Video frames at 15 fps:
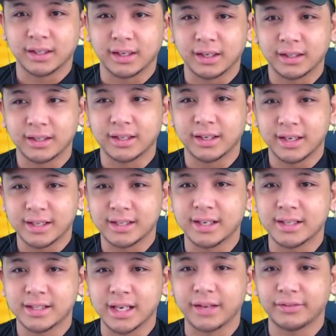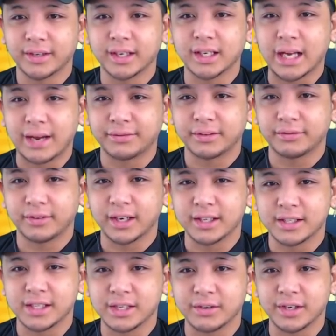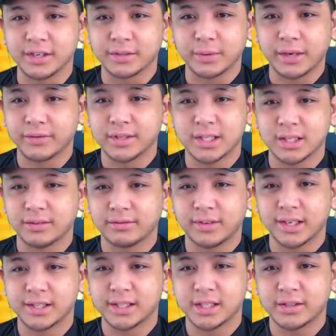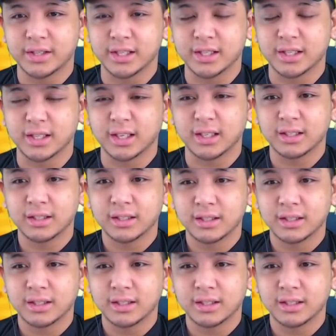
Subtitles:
He's definitely gonna have to fight Sirius. We haven't seen him fight Sirius yet.